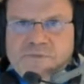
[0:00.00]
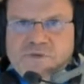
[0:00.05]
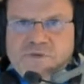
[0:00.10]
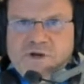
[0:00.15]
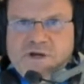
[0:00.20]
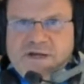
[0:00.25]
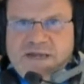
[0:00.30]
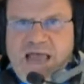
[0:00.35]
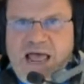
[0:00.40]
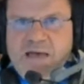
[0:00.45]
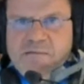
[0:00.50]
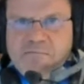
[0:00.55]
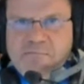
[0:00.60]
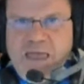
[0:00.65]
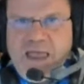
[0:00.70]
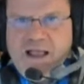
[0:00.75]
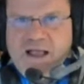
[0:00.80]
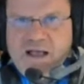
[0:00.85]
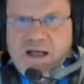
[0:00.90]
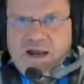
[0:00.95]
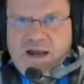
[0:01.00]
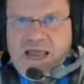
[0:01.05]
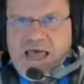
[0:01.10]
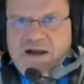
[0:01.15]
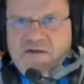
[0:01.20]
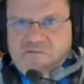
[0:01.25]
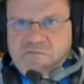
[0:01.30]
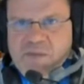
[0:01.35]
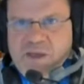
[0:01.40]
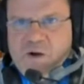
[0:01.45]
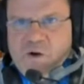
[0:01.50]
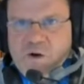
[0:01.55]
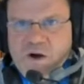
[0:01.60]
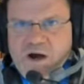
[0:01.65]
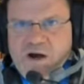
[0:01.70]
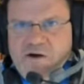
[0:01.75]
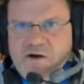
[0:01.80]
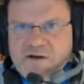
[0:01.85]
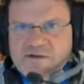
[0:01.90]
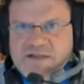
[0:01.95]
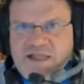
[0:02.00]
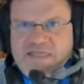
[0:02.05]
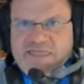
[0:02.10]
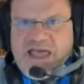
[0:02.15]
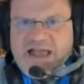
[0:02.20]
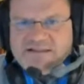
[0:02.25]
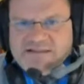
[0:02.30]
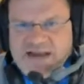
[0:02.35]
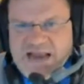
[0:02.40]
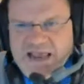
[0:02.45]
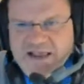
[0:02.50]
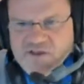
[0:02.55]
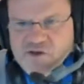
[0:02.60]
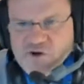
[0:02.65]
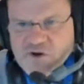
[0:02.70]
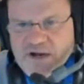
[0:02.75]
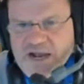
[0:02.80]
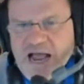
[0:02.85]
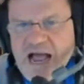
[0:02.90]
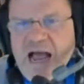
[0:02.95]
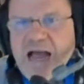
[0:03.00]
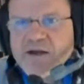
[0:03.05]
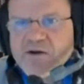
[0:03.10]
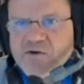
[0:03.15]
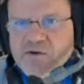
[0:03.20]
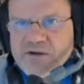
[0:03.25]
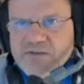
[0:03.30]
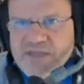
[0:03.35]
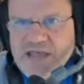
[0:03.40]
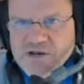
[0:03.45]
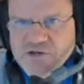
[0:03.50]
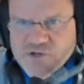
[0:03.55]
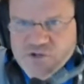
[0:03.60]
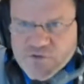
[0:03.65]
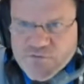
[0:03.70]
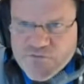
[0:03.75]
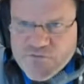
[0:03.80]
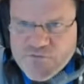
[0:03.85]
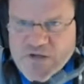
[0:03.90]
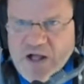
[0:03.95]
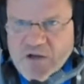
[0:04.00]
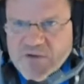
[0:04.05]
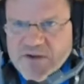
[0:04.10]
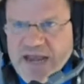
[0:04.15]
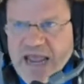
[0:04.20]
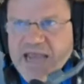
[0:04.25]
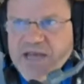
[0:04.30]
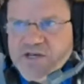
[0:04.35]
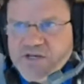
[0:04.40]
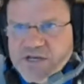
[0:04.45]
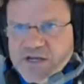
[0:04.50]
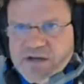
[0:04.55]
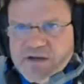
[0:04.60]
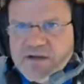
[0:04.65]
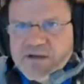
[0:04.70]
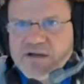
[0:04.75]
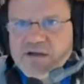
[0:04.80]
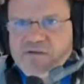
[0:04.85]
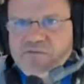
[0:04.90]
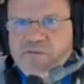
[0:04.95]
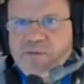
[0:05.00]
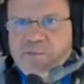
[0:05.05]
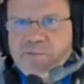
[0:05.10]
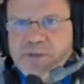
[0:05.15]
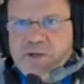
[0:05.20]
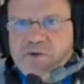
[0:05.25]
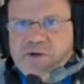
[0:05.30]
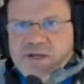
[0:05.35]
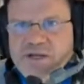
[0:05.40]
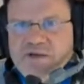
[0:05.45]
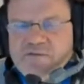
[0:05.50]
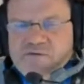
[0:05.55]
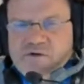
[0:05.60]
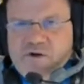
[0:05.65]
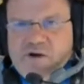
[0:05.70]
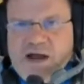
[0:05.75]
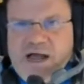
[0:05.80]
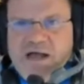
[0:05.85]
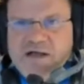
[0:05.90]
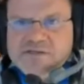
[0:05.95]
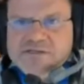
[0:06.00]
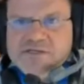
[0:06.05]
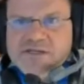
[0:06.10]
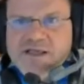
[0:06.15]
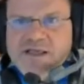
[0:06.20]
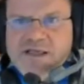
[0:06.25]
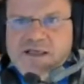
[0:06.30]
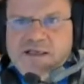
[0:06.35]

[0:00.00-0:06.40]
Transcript: to not make a lot of mental errors. That's like your concrete. That's your foundation of the building of your house.